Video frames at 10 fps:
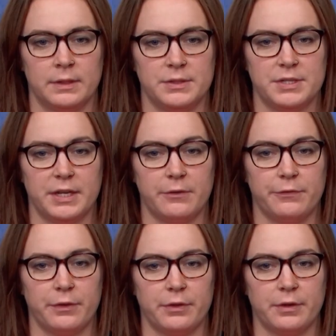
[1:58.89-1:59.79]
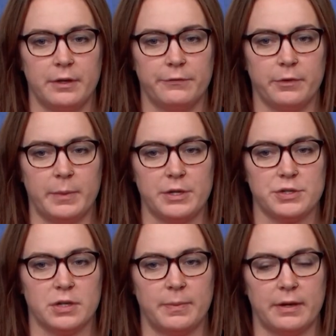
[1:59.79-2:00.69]
To get further
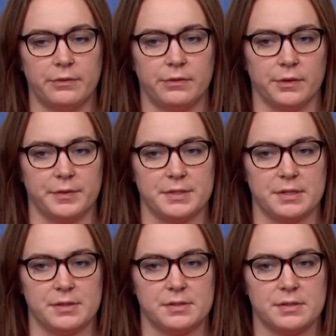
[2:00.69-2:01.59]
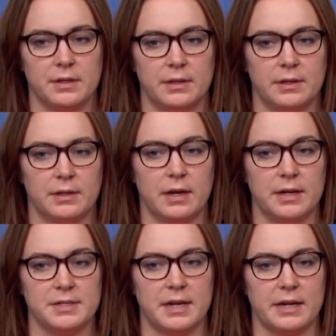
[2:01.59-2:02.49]
information about services,
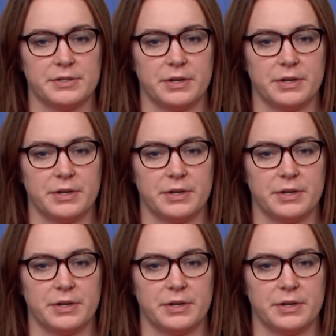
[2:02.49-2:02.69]
contact